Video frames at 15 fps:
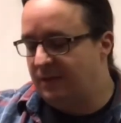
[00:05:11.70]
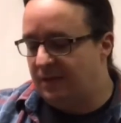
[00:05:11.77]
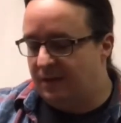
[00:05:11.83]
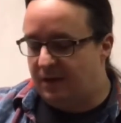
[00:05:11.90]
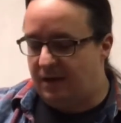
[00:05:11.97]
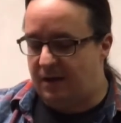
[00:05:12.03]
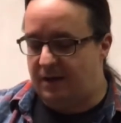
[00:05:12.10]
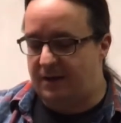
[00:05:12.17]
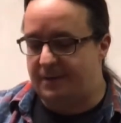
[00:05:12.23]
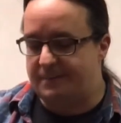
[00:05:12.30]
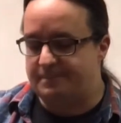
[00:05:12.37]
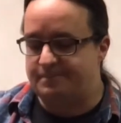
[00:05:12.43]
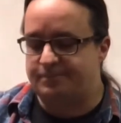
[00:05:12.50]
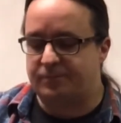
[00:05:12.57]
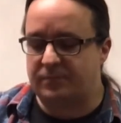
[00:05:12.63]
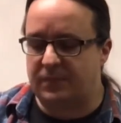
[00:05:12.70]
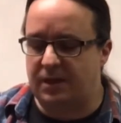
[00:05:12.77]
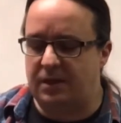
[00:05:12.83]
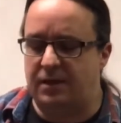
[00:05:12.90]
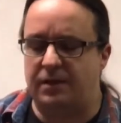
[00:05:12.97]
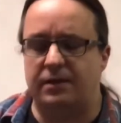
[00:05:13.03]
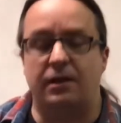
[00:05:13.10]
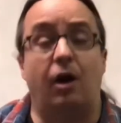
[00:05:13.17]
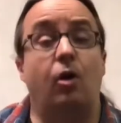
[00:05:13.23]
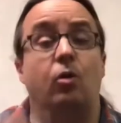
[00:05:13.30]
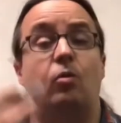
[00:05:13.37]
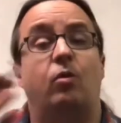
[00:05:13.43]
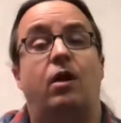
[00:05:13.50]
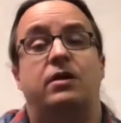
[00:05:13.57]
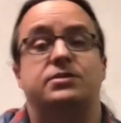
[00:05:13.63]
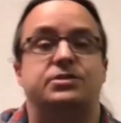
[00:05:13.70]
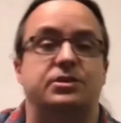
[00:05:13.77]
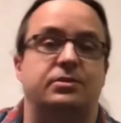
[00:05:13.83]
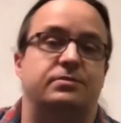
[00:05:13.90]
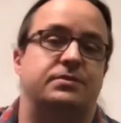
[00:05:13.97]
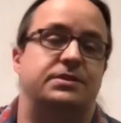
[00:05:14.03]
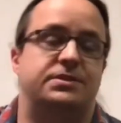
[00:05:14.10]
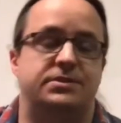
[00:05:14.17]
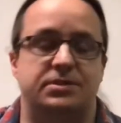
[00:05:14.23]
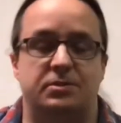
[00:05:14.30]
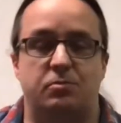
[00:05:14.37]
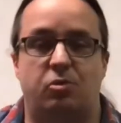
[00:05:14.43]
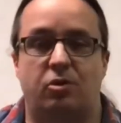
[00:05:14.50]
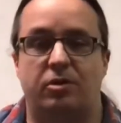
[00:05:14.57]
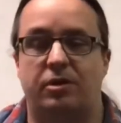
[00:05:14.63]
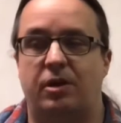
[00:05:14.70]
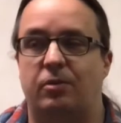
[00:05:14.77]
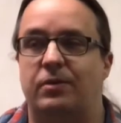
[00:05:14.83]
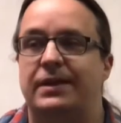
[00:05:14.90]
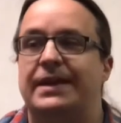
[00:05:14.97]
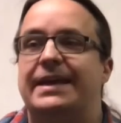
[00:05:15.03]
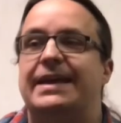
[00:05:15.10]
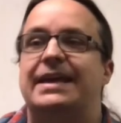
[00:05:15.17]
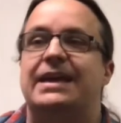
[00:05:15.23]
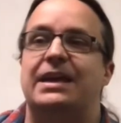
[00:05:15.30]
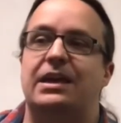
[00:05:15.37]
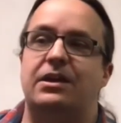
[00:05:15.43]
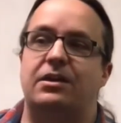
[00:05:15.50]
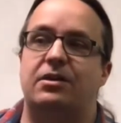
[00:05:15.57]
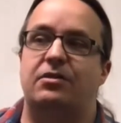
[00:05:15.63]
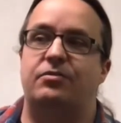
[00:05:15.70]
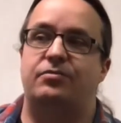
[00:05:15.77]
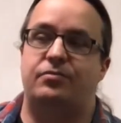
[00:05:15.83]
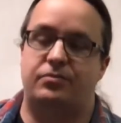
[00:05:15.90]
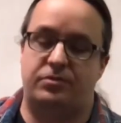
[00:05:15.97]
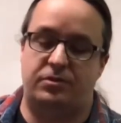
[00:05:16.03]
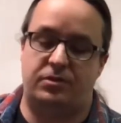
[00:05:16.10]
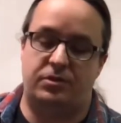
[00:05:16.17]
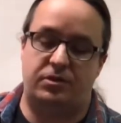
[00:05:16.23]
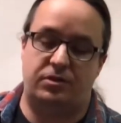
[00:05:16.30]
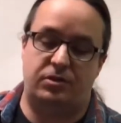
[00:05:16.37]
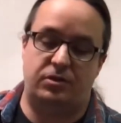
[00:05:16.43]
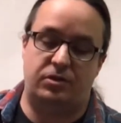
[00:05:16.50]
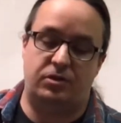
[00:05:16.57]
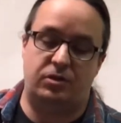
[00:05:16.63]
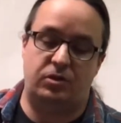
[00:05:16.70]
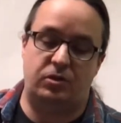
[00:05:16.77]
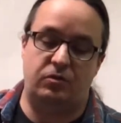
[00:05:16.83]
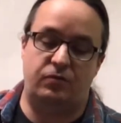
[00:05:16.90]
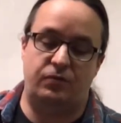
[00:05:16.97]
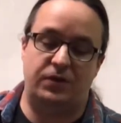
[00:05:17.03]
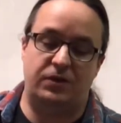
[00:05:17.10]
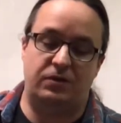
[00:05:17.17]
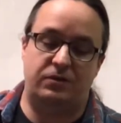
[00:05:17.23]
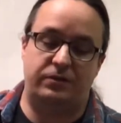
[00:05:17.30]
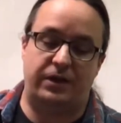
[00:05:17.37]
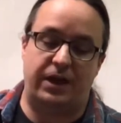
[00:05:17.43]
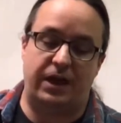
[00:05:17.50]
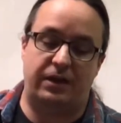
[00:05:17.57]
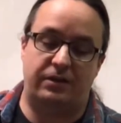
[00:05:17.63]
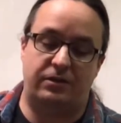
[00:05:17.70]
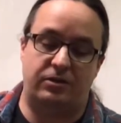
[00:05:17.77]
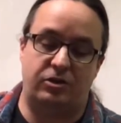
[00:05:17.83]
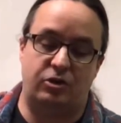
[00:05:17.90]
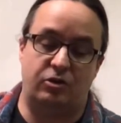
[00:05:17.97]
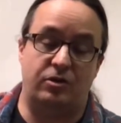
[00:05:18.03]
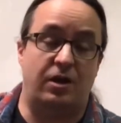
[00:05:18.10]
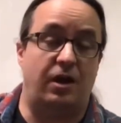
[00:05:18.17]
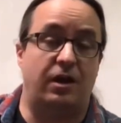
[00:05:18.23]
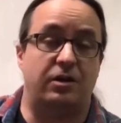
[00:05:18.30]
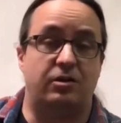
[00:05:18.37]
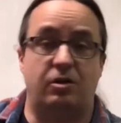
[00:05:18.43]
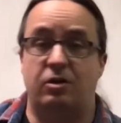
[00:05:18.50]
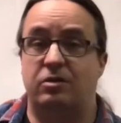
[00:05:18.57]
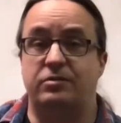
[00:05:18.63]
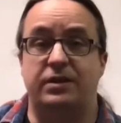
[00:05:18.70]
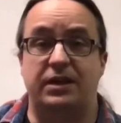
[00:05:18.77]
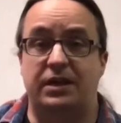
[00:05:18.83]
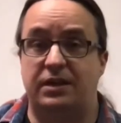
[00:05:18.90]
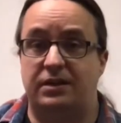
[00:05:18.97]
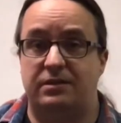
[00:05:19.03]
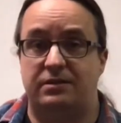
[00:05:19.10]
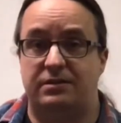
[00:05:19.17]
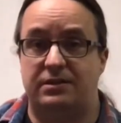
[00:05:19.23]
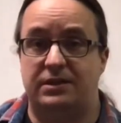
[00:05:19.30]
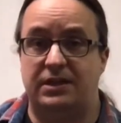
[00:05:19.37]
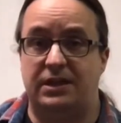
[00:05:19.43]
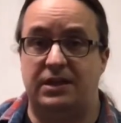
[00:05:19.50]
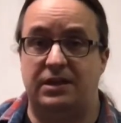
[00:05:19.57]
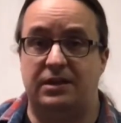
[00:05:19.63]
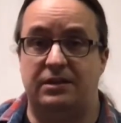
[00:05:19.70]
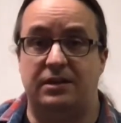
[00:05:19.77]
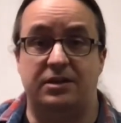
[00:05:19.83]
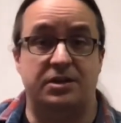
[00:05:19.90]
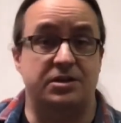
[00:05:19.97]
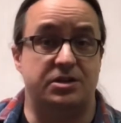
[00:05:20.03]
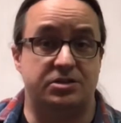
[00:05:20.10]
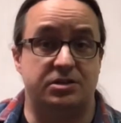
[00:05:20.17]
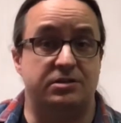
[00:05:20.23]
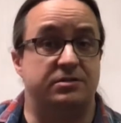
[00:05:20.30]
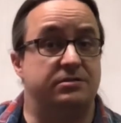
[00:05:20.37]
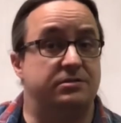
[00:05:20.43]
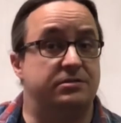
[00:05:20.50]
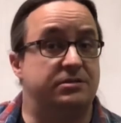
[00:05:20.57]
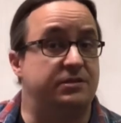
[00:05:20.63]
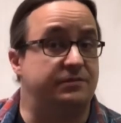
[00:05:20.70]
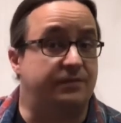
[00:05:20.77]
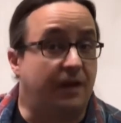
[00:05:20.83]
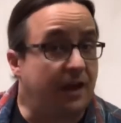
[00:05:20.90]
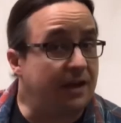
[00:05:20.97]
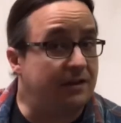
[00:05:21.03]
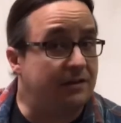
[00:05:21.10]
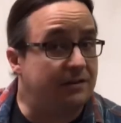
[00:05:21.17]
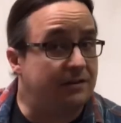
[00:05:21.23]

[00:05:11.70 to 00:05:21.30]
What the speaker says: Oh, also, this is an important note. If you feel like you're not currently in a condition to fight,